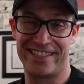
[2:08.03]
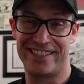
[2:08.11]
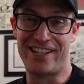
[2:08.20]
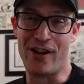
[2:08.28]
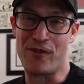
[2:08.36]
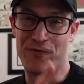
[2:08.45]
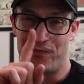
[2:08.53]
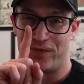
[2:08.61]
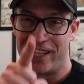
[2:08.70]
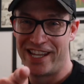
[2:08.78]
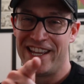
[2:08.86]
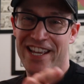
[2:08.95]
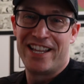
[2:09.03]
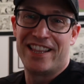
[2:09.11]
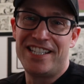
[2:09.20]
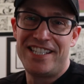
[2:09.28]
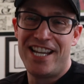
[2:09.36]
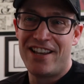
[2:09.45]
So
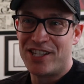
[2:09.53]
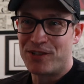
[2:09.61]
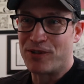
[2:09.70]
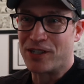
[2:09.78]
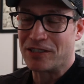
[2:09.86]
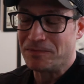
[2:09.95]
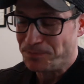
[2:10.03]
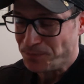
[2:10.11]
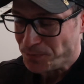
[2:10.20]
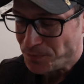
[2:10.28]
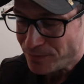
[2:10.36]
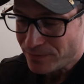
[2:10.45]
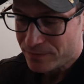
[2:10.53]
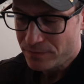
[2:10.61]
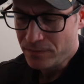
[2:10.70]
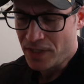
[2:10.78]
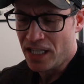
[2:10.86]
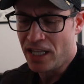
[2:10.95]
let's see how this works.
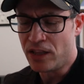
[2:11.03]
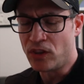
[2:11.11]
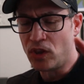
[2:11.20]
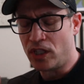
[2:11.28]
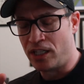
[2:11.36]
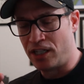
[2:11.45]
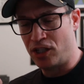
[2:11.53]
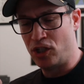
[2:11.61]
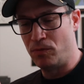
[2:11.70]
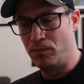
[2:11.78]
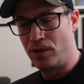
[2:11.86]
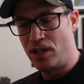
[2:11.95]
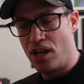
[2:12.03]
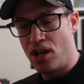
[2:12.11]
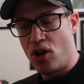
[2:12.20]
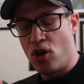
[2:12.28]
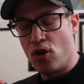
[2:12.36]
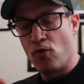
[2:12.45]

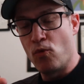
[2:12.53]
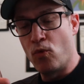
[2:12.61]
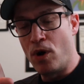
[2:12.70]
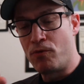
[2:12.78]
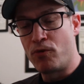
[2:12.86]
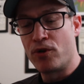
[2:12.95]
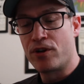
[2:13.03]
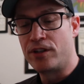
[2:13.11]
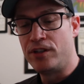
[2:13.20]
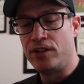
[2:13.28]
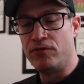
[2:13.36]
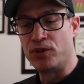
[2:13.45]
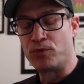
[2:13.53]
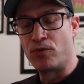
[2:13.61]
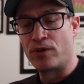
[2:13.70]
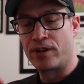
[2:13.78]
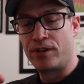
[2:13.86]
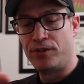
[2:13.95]
What we're going to do is
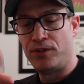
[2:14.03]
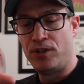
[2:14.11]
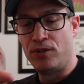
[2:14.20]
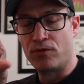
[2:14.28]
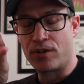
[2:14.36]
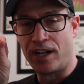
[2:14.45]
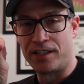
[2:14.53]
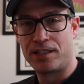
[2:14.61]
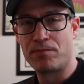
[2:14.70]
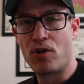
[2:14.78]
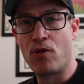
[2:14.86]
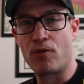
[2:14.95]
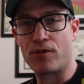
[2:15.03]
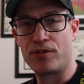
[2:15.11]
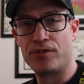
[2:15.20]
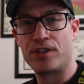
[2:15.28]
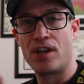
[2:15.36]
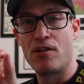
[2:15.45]
we're going to cut some
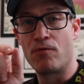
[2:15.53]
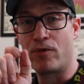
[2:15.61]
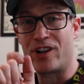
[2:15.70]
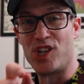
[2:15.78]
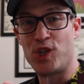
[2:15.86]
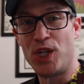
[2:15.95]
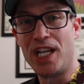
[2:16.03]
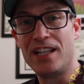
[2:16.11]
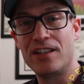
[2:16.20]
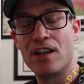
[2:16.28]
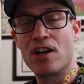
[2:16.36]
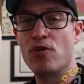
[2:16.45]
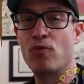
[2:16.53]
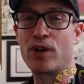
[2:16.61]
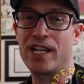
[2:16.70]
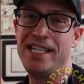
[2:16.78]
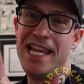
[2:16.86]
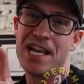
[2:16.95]
corners. We're going to cheat. We're
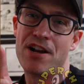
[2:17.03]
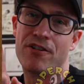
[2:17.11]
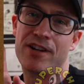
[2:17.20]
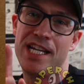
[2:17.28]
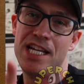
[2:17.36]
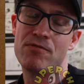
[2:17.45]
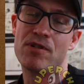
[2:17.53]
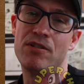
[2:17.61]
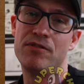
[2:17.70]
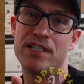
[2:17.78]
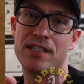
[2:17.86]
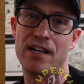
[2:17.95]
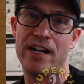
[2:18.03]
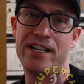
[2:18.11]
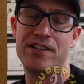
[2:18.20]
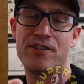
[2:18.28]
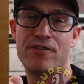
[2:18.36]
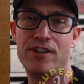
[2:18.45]
going to take our hero
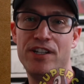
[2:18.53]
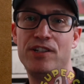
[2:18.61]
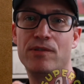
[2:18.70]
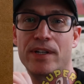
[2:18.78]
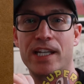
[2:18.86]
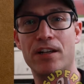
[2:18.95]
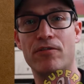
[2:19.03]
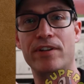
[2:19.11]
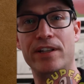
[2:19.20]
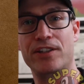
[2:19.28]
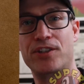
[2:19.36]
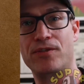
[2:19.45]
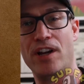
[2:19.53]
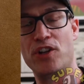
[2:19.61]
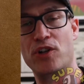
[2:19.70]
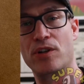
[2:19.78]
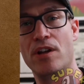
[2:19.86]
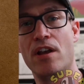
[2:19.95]
design and turn it into a hero
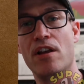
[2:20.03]
illustration.